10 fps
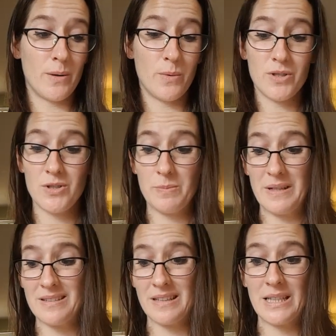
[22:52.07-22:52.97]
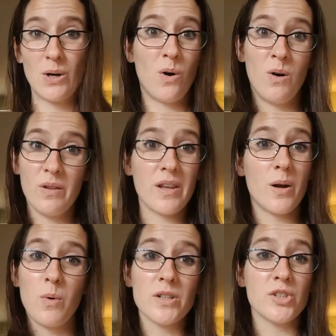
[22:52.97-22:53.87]
which is basically all
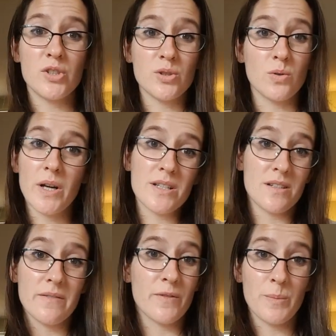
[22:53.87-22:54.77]
that I want to do is knit